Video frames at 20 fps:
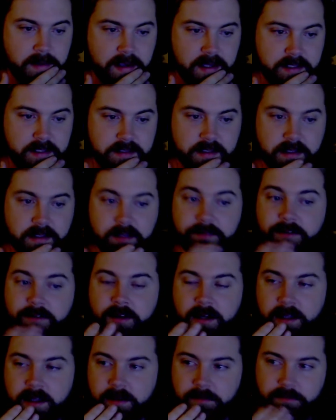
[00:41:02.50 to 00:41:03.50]
deliver
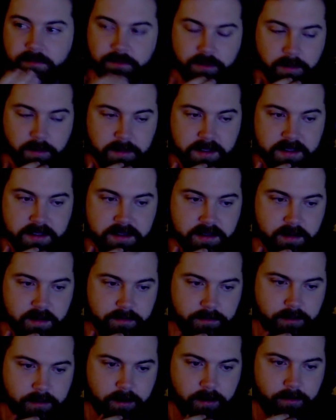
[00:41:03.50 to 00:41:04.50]
him from his
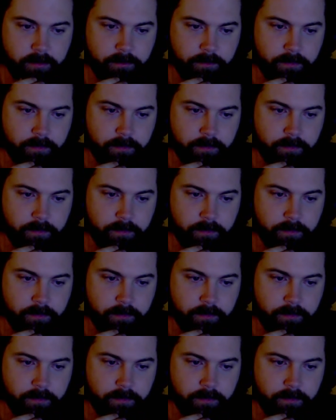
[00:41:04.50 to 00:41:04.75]
suffering.